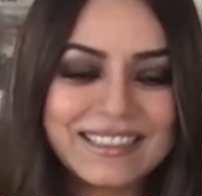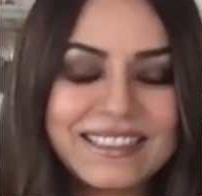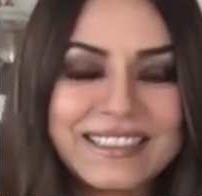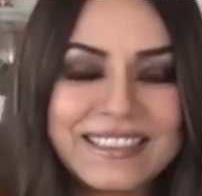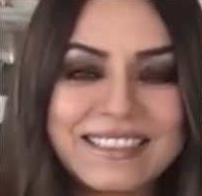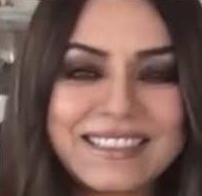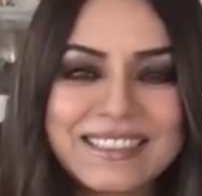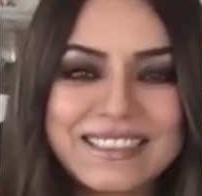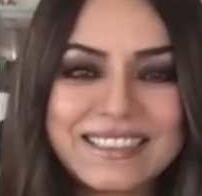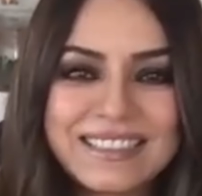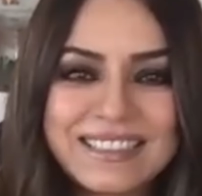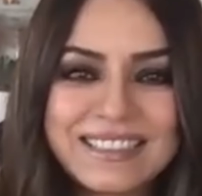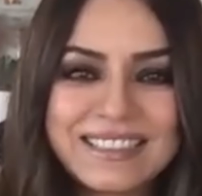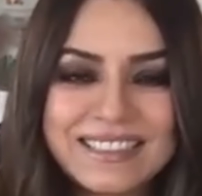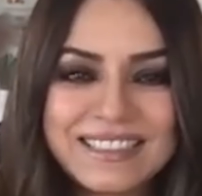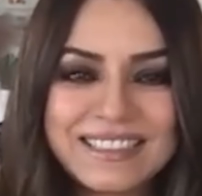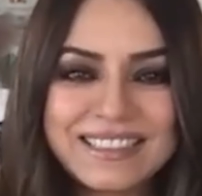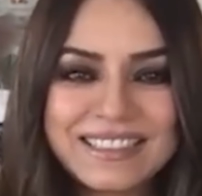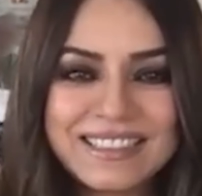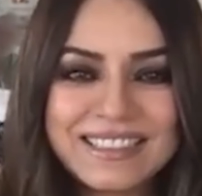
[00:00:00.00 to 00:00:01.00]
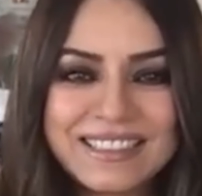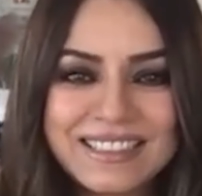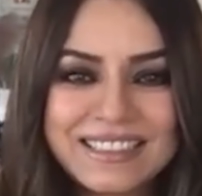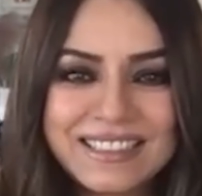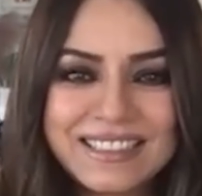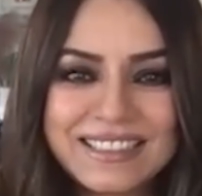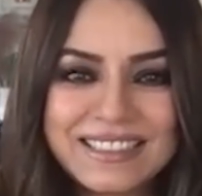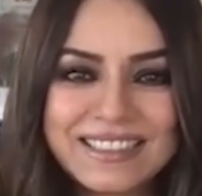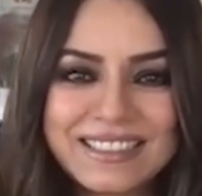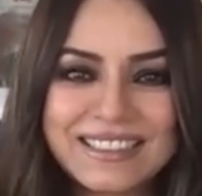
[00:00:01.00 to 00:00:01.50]

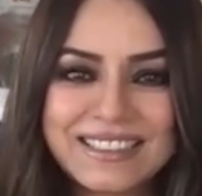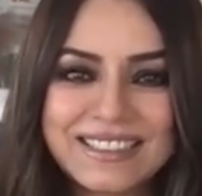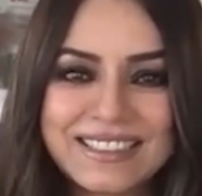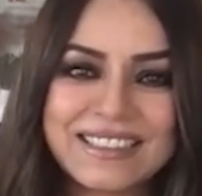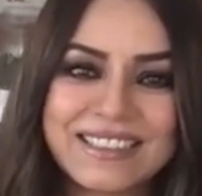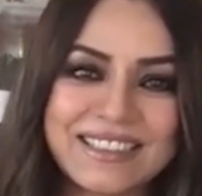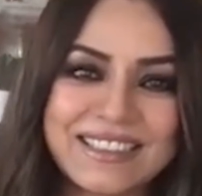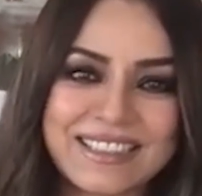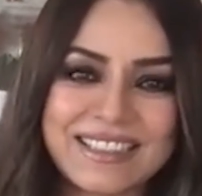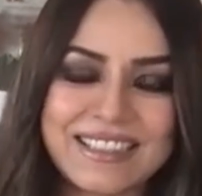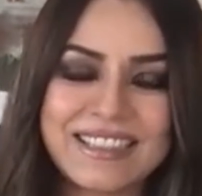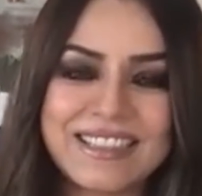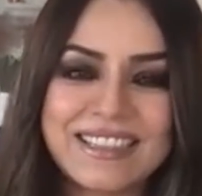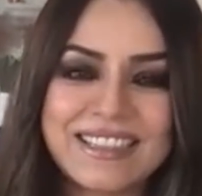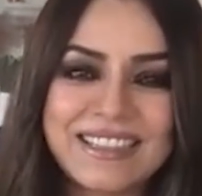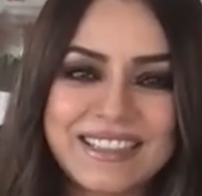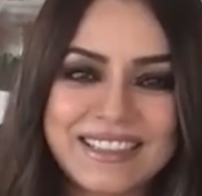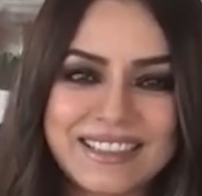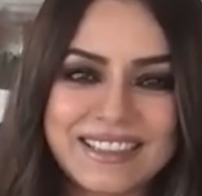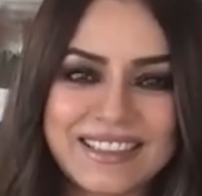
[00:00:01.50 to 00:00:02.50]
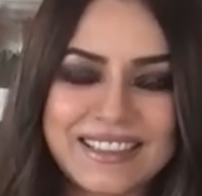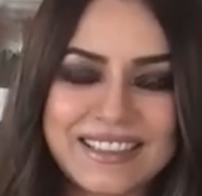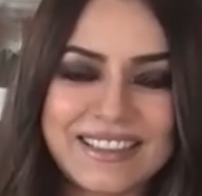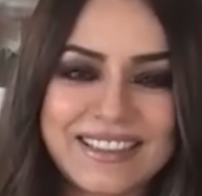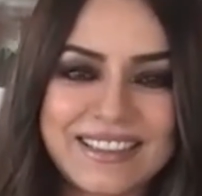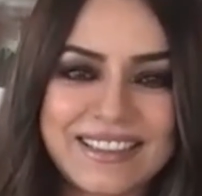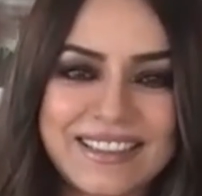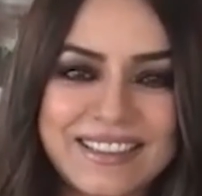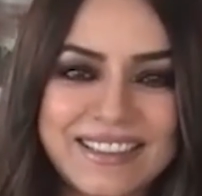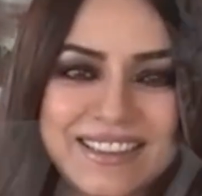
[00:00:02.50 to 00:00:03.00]

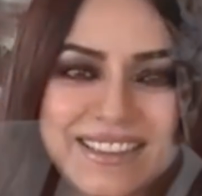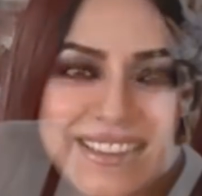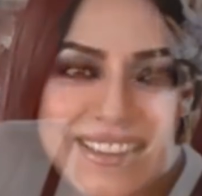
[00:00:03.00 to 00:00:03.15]
[no speech]